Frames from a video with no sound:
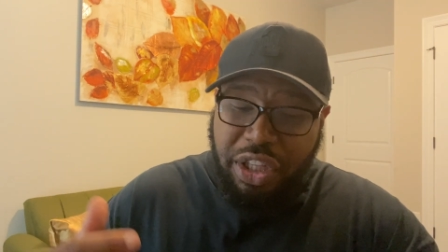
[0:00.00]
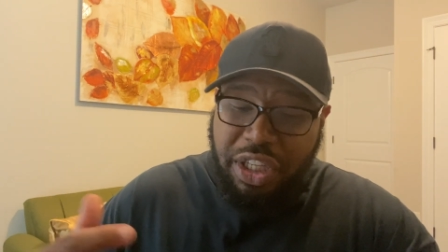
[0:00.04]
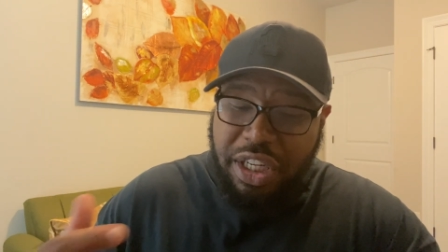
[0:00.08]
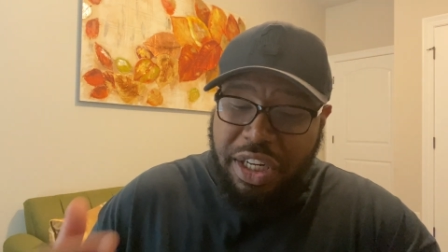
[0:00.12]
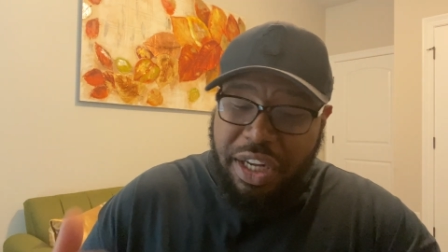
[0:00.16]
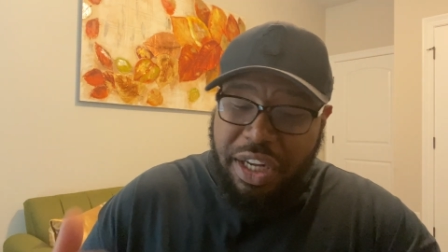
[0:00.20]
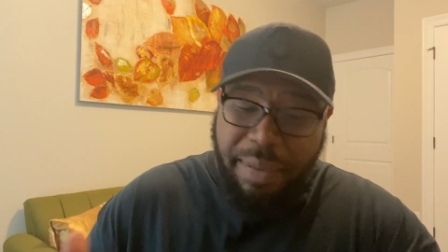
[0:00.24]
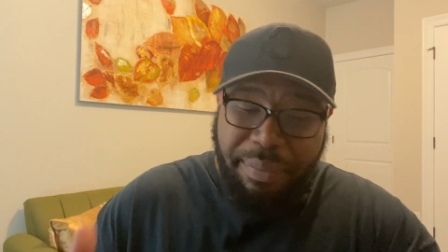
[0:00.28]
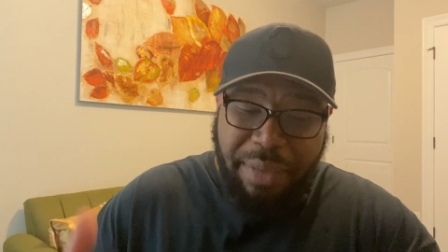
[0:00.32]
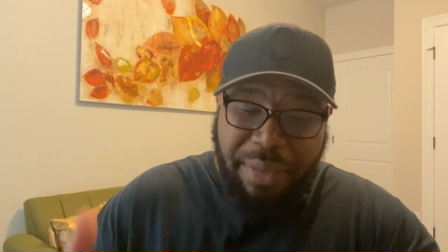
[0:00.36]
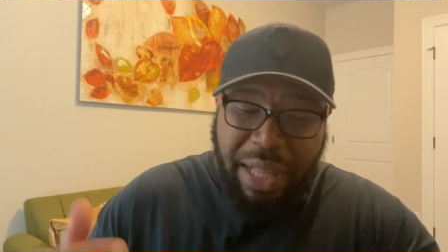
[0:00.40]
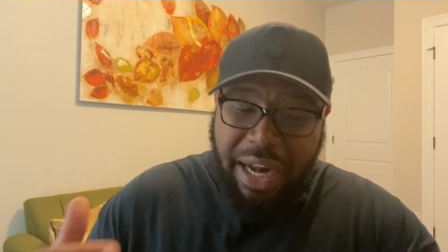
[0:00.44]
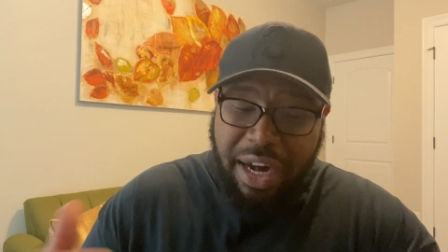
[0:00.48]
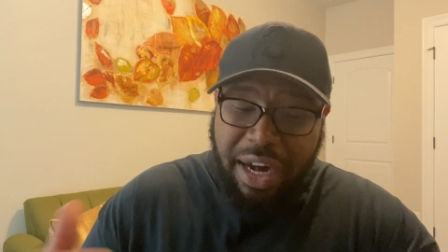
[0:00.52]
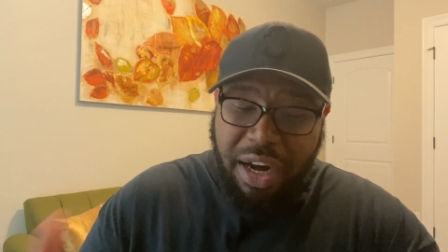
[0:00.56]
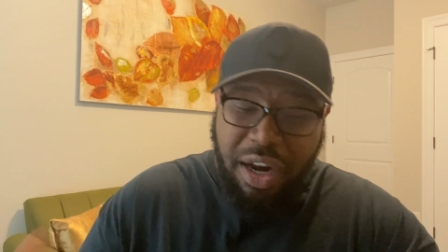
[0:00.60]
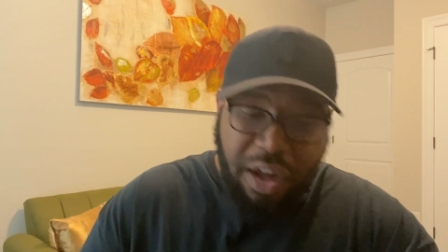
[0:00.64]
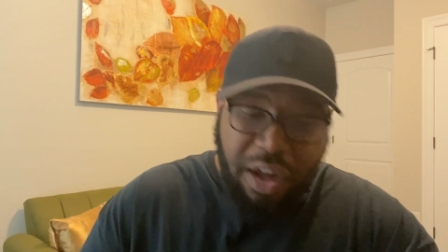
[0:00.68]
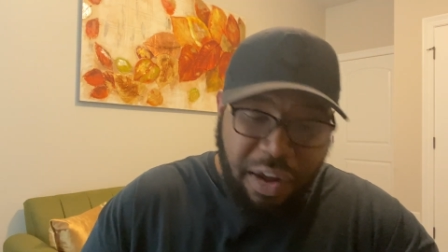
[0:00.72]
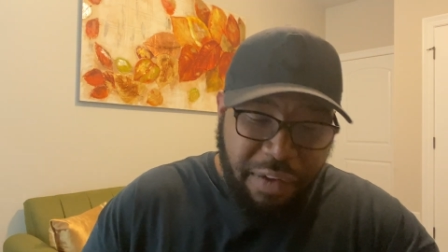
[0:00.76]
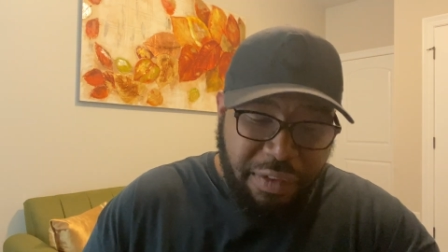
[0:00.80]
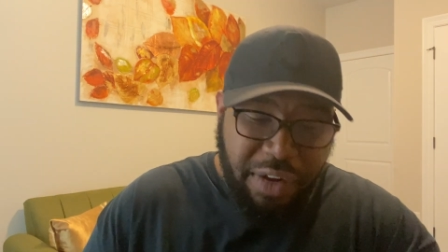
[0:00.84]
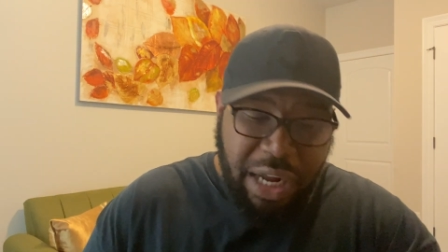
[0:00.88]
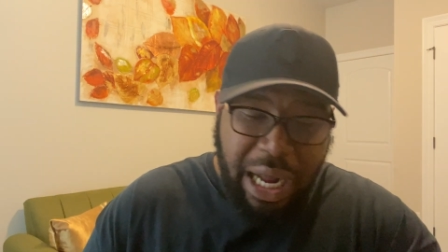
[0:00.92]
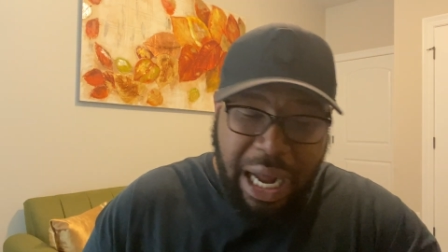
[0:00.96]
to them that
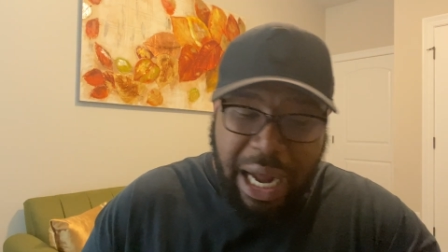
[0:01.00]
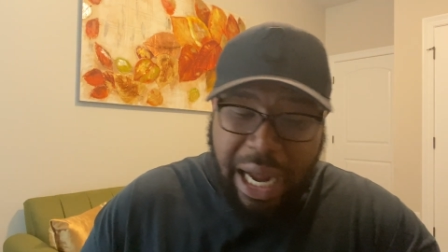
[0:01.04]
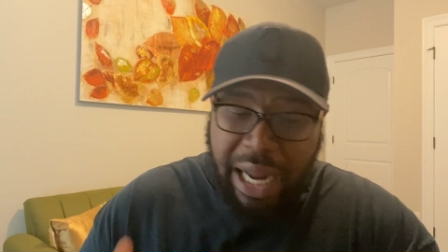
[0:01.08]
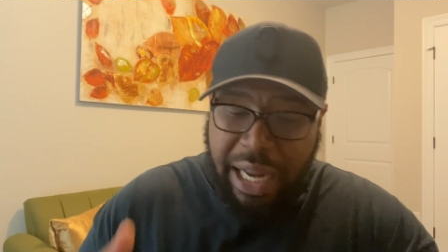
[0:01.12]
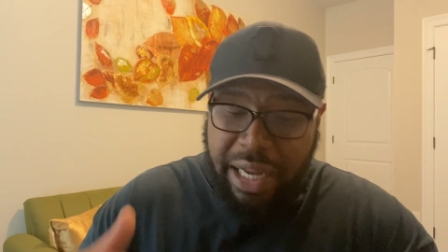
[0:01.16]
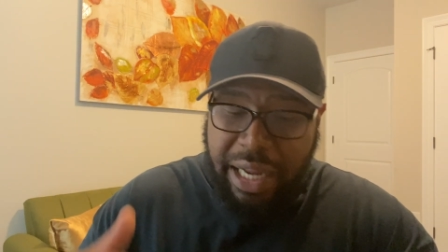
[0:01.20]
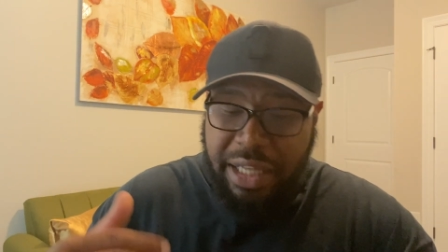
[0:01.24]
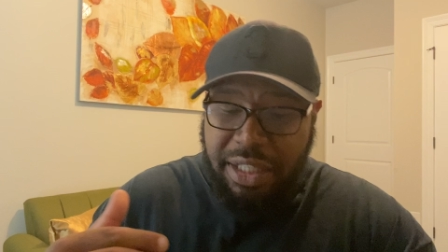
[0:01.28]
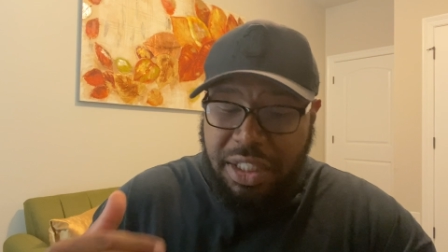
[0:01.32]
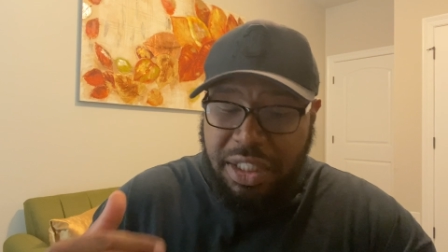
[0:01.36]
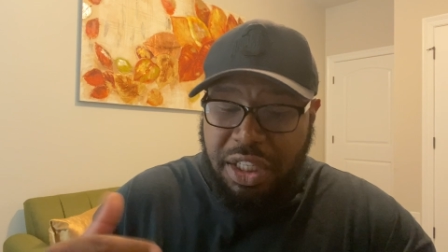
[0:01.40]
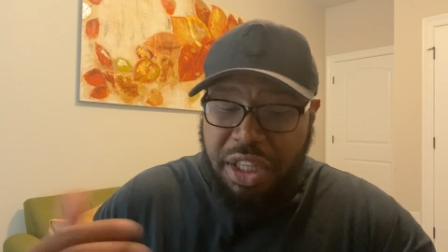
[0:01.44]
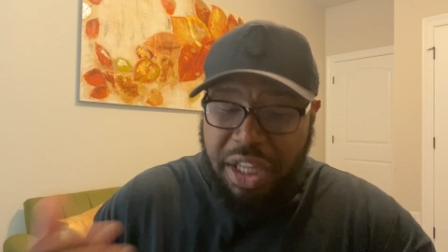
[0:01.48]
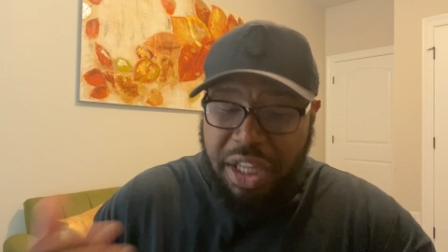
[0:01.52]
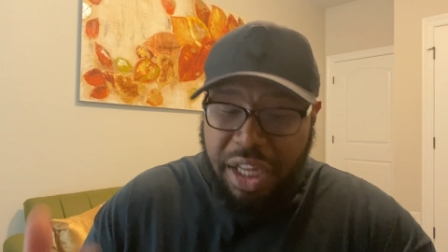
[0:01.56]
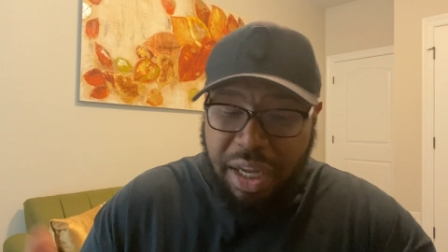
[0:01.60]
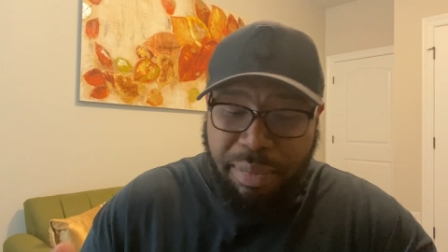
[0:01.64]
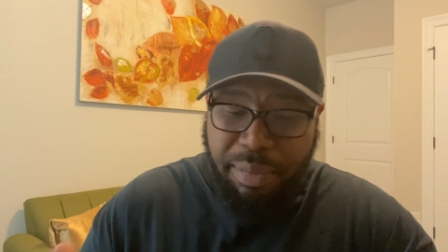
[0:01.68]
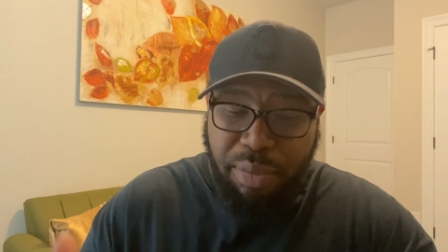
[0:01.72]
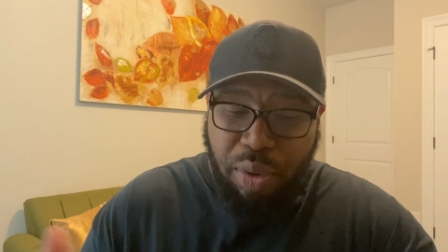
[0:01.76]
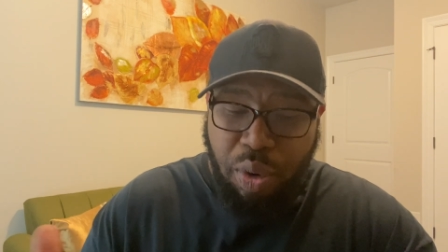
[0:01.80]
love God and to them